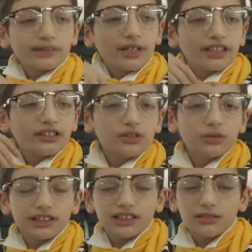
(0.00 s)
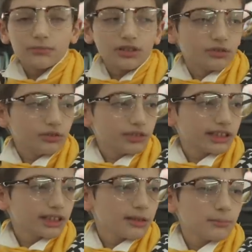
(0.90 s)
is my newest muse.
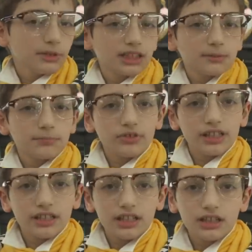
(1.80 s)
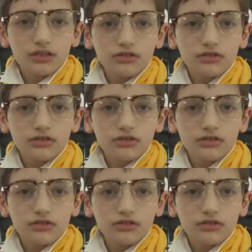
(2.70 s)
Meet Brittany